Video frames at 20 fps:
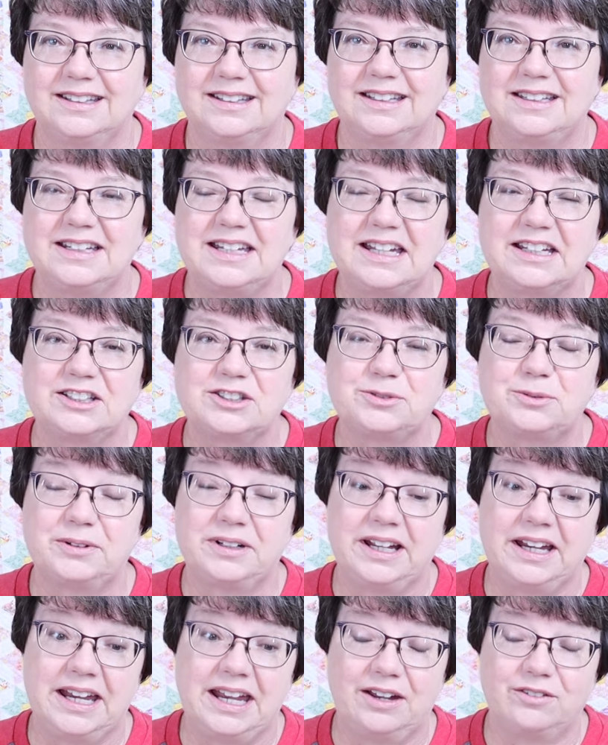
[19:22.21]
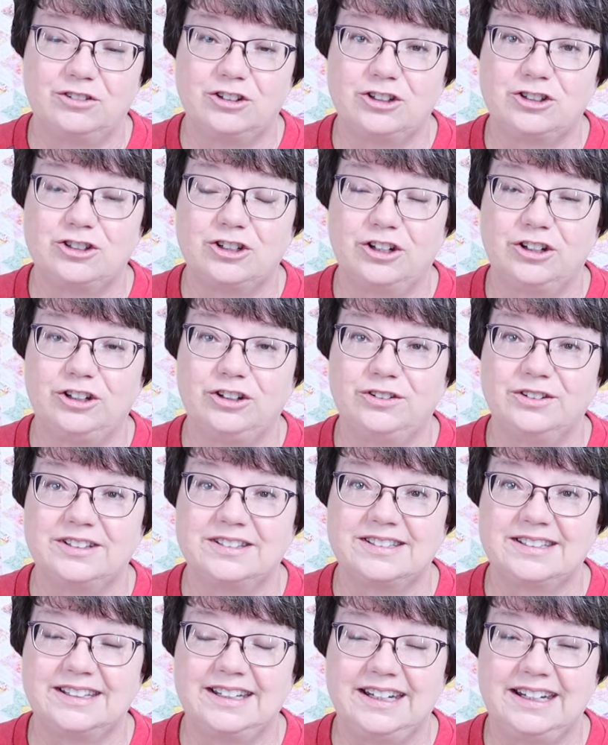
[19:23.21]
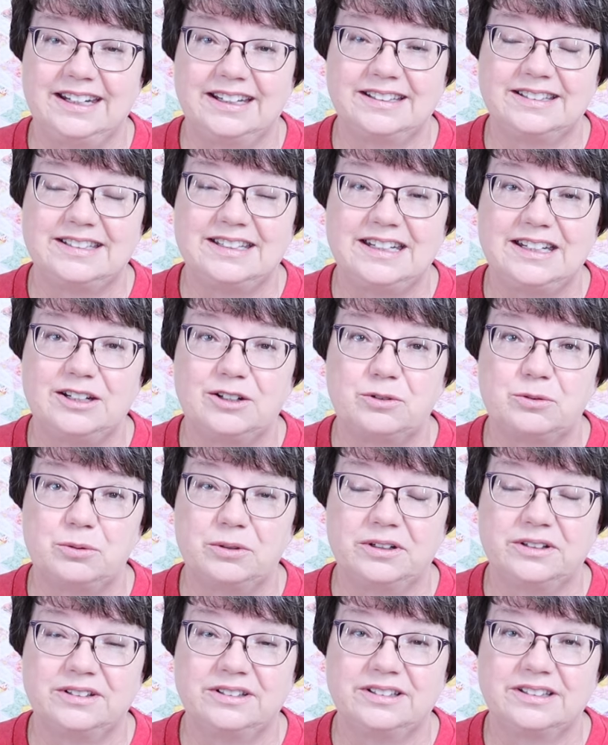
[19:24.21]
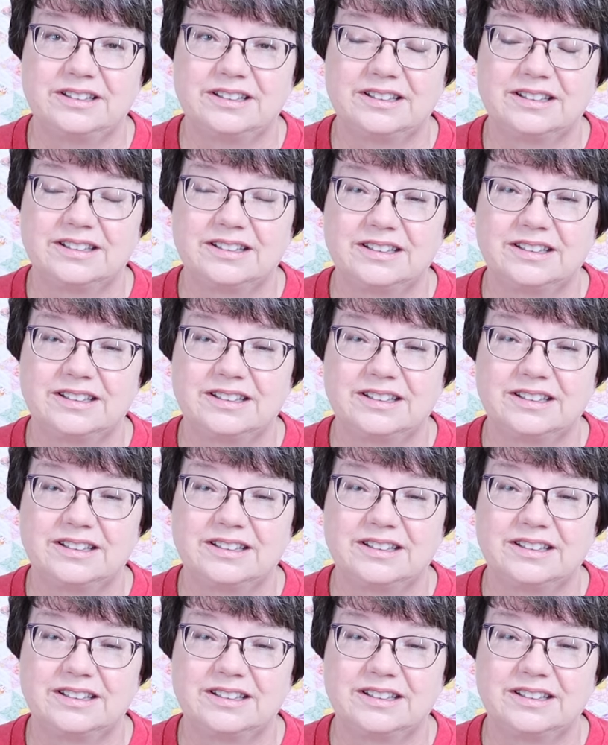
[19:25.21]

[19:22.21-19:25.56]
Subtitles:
The next one I have to show you is an antique quilt.